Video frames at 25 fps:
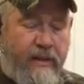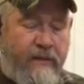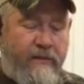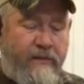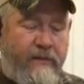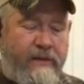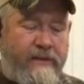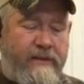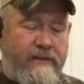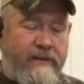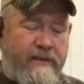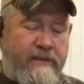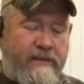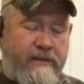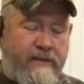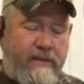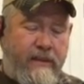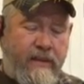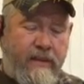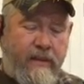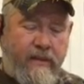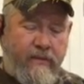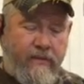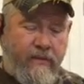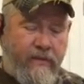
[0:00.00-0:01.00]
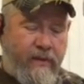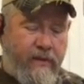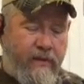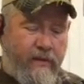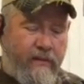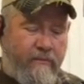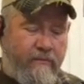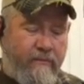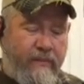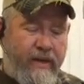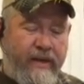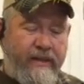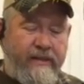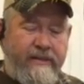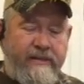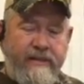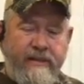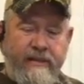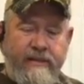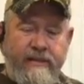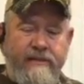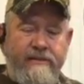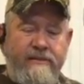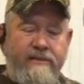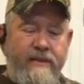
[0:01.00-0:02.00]
This is the
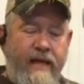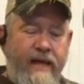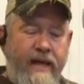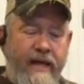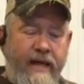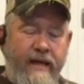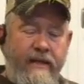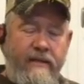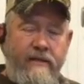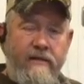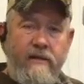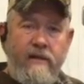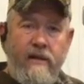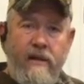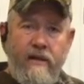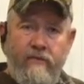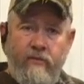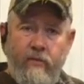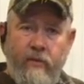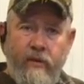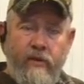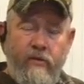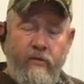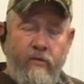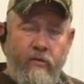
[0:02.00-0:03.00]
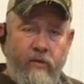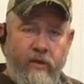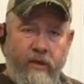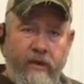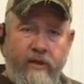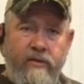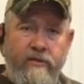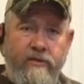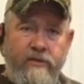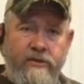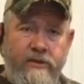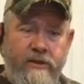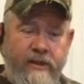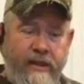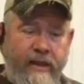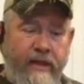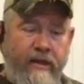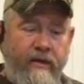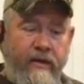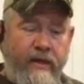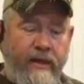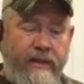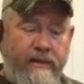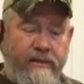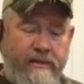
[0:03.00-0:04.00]
basic design of what a real
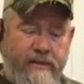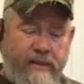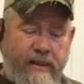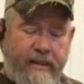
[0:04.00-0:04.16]
snare is.